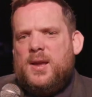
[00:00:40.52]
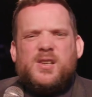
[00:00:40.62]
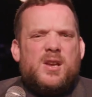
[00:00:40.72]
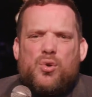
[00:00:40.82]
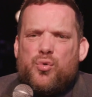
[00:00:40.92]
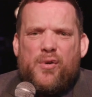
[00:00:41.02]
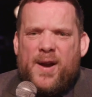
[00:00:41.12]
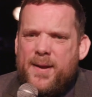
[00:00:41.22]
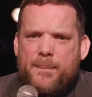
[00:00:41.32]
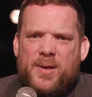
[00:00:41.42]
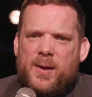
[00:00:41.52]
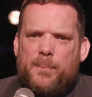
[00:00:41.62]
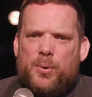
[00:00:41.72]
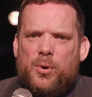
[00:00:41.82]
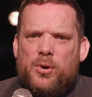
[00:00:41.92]
is incredibly
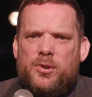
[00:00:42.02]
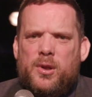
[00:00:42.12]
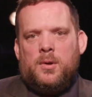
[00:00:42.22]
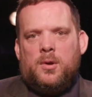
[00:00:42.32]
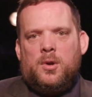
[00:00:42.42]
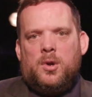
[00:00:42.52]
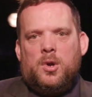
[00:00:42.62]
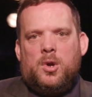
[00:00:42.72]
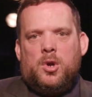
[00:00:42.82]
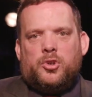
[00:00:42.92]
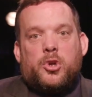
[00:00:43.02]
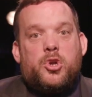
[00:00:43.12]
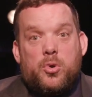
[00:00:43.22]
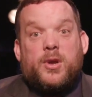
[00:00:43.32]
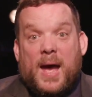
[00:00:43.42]
important. So
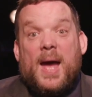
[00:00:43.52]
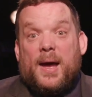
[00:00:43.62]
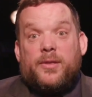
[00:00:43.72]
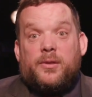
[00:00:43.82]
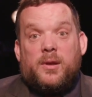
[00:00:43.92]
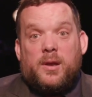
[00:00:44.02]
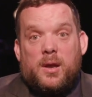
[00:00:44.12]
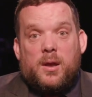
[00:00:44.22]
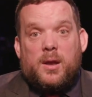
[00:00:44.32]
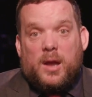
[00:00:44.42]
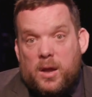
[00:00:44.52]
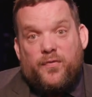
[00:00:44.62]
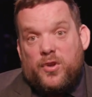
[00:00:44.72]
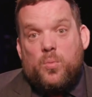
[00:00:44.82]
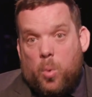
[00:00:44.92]
you can,
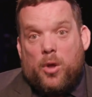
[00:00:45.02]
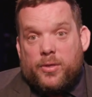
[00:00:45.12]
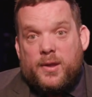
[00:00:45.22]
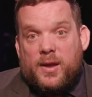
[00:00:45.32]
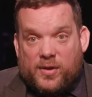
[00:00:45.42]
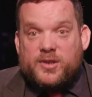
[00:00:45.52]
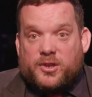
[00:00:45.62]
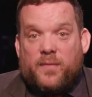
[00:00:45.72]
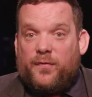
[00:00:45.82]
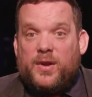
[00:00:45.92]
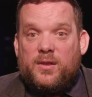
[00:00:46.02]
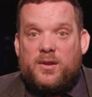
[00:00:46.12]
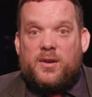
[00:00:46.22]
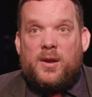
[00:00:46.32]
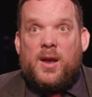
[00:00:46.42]
if you want, if it's something
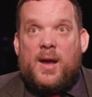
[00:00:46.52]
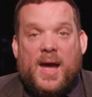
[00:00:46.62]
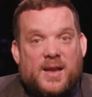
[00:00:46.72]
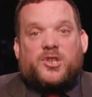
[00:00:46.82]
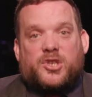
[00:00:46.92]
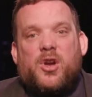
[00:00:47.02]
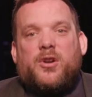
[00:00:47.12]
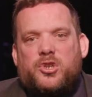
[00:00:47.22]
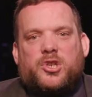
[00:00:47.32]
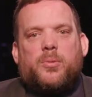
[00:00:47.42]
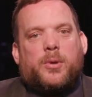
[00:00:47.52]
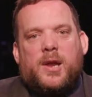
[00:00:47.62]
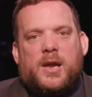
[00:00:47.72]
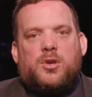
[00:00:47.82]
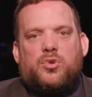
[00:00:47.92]
that excites you
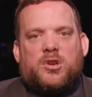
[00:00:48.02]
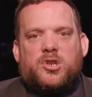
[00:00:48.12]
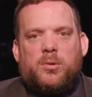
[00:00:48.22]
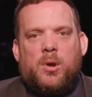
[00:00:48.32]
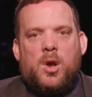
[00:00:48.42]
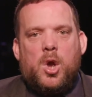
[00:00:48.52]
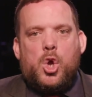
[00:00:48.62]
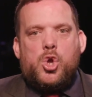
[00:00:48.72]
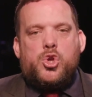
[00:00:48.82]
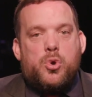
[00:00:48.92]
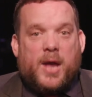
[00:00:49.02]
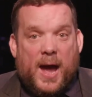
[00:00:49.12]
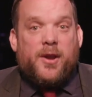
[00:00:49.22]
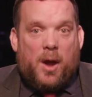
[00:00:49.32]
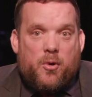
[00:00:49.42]
and interests you, you
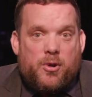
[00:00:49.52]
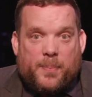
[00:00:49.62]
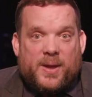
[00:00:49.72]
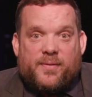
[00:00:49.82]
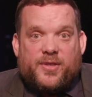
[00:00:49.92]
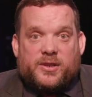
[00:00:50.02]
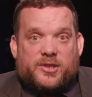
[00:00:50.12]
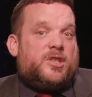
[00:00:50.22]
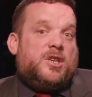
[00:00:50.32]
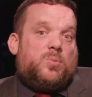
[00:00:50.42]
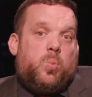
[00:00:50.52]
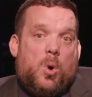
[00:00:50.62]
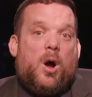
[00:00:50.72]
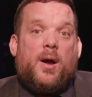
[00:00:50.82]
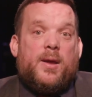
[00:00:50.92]
can own a bit of this. This is
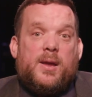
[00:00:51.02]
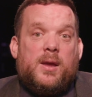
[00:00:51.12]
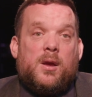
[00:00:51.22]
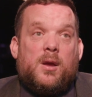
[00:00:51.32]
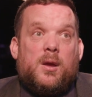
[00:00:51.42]
why